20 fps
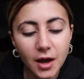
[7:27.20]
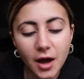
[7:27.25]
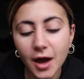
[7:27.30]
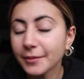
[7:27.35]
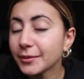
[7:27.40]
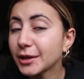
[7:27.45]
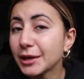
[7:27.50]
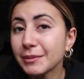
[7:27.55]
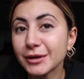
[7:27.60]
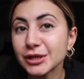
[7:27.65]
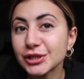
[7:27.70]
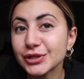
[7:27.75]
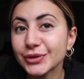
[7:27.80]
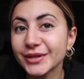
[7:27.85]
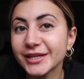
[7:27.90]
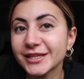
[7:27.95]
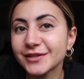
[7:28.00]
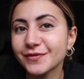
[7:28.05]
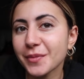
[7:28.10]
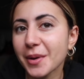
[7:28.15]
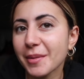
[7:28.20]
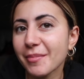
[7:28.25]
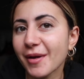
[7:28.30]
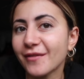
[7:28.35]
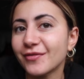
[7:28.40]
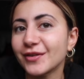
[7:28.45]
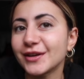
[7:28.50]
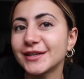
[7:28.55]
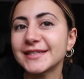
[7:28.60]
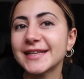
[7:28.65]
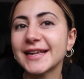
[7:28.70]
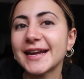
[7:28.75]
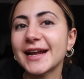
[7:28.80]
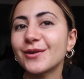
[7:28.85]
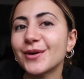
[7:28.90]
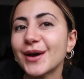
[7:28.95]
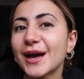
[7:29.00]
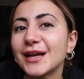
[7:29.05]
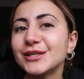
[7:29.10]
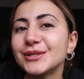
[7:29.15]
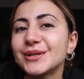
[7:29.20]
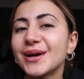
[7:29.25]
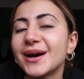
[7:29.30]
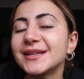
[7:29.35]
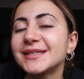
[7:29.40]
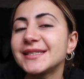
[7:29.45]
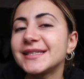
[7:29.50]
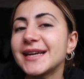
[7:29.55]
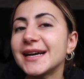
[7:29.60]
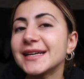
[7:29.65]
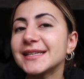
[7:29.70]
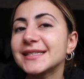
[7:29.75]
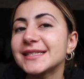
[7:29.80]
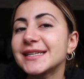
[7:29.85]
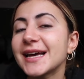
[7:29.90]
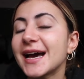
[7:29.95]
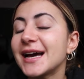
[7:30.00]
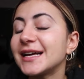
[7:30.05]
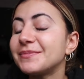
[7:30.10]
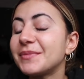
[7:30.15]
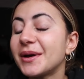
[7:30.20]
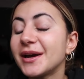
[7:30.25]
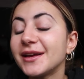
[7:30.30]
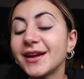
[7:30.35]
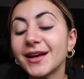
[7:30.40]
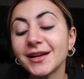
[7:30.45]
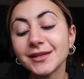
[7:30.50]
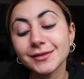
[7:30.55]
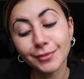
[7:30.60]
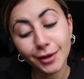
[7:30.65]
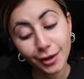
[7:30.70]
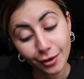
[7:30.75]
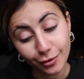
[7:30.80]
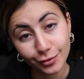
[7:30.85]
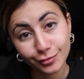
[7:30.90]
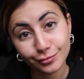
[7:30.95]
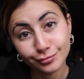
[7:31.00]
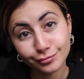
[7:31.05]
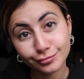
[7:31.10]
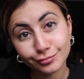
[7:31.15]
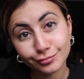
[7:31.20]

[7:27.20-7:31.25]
I'm gonna munch on this for my breakfast, and I'll catch you guys next at my next meal.